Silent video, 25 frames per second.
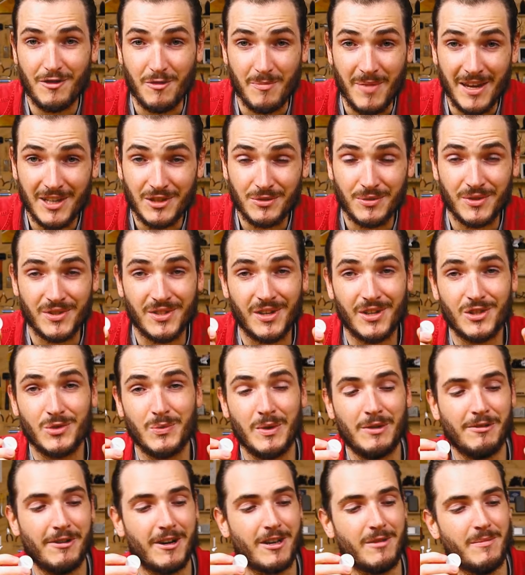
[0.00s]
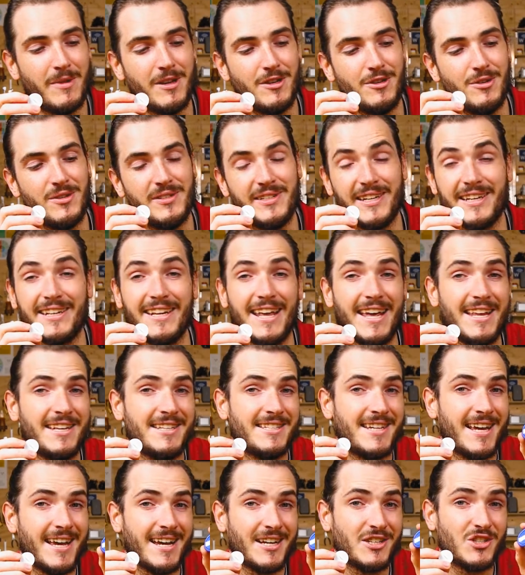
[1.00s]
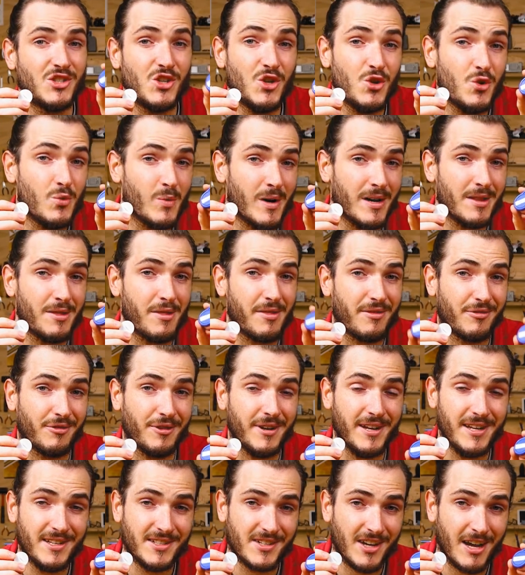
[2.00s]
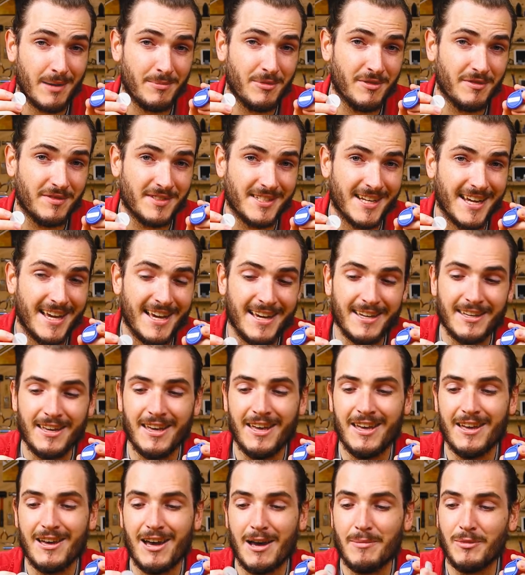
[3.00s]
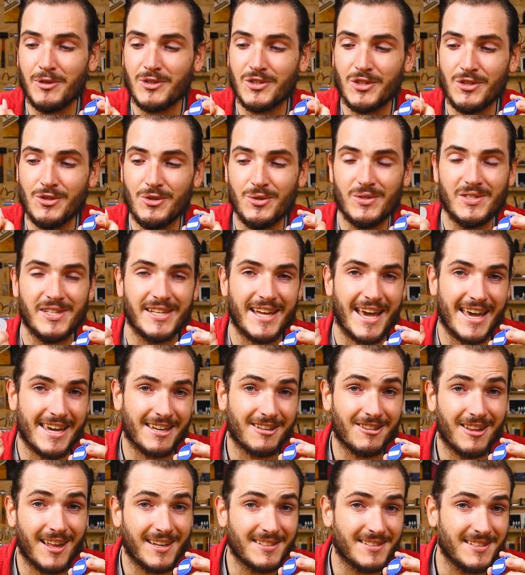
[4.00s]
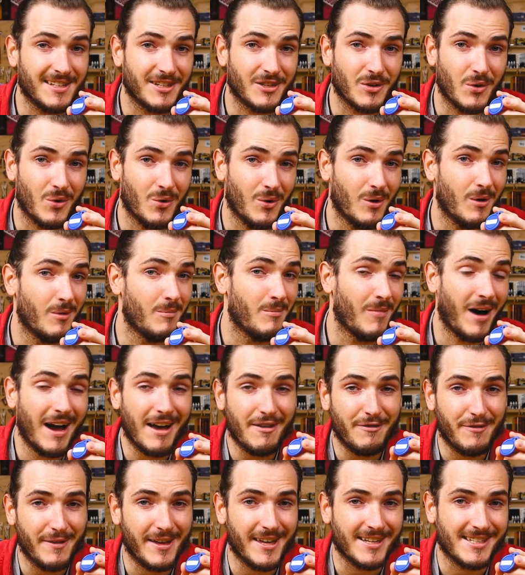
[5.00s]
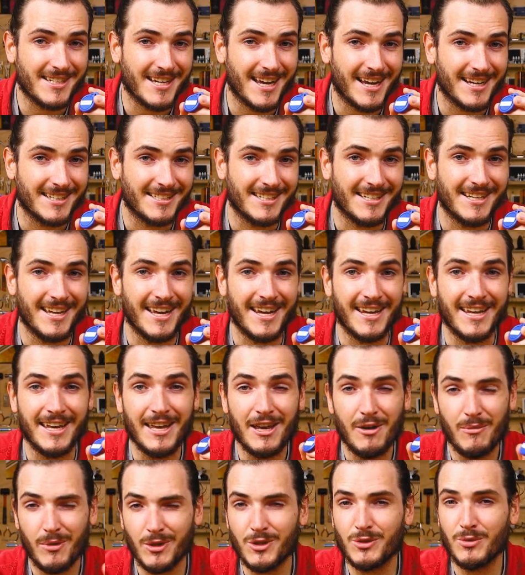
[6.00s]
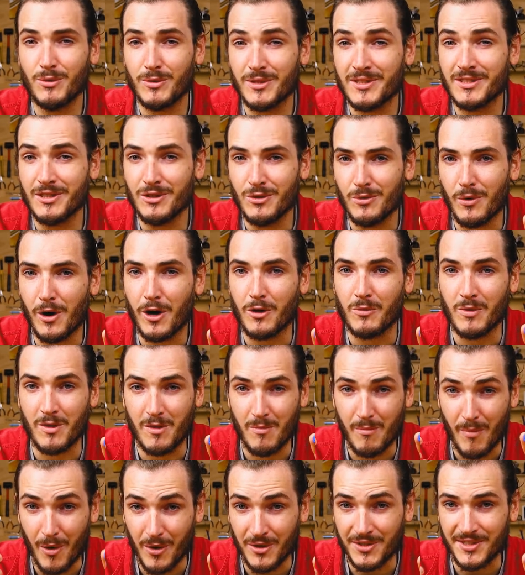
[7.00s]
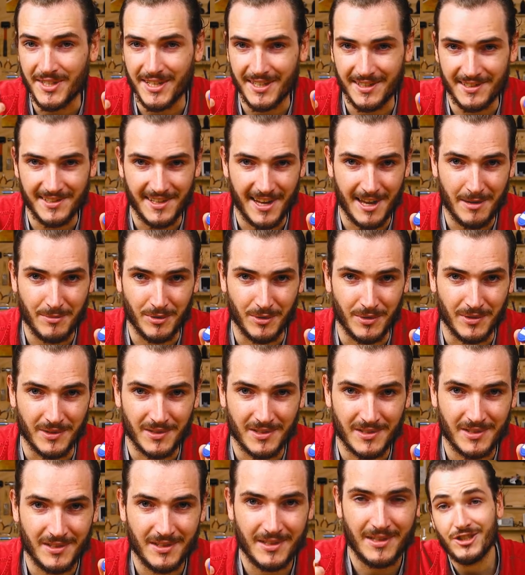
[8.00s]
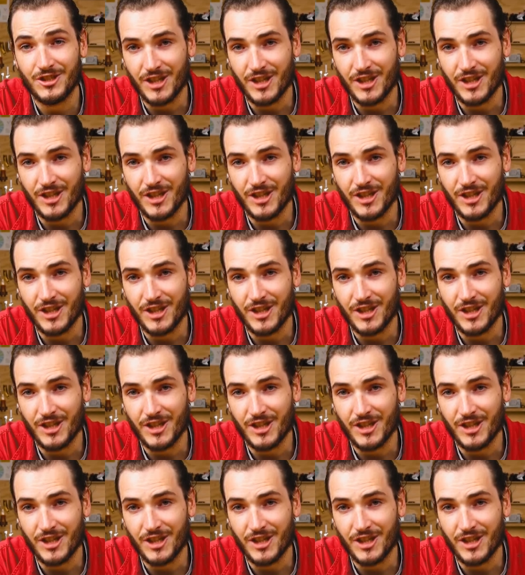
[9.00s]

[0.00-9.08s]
For best results, we recommend using an NTAG 213 type of tag. I'm also using a classic or MyFair tag today, which will still work with most examples.